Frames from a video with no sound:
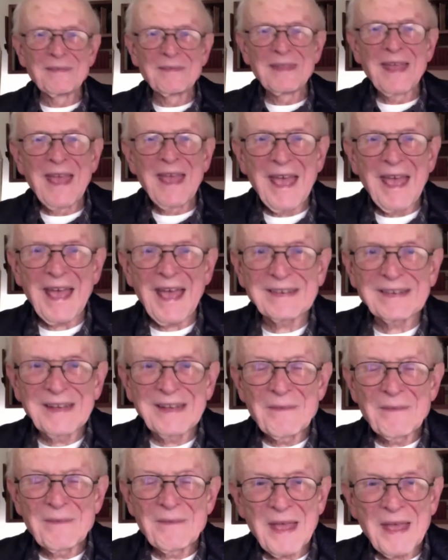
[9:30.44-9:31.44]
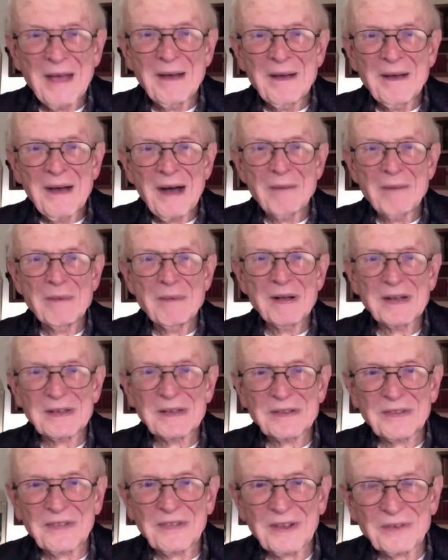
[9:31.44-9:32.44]
And among
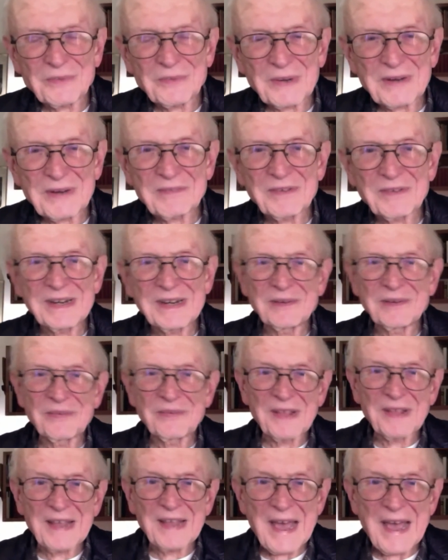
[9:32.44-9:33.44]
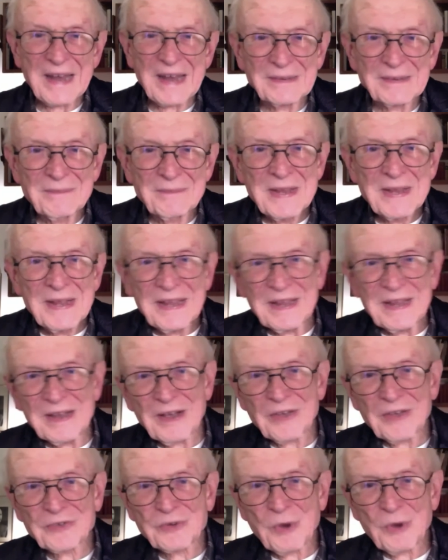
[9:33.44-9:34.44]
other things, whatever he did with the cattle, he
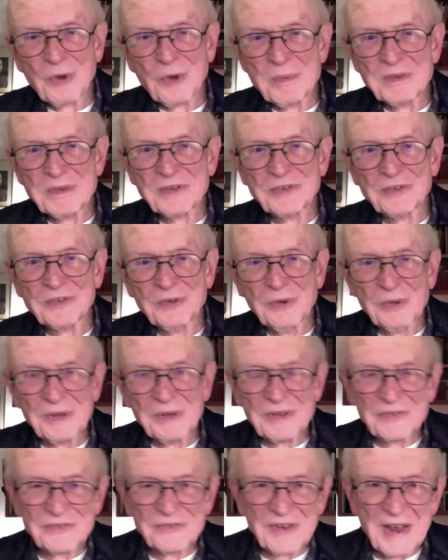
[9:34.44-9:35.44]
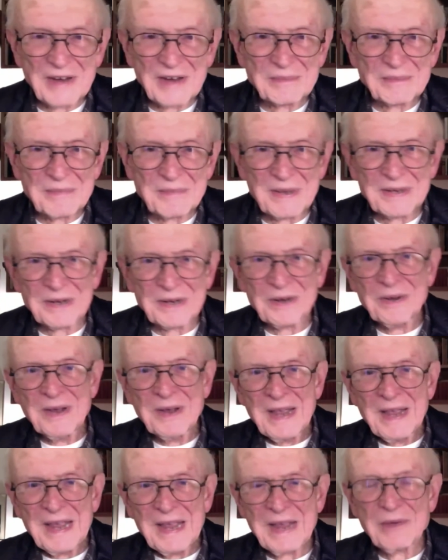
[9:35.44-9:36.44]
also opened a school in Sacramento.
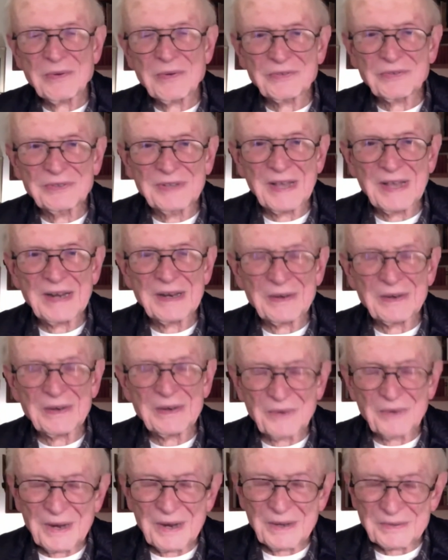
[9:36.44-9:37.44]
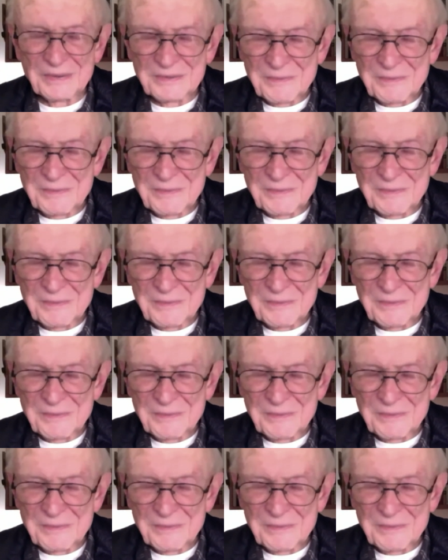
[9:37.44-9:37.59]
He was getting around.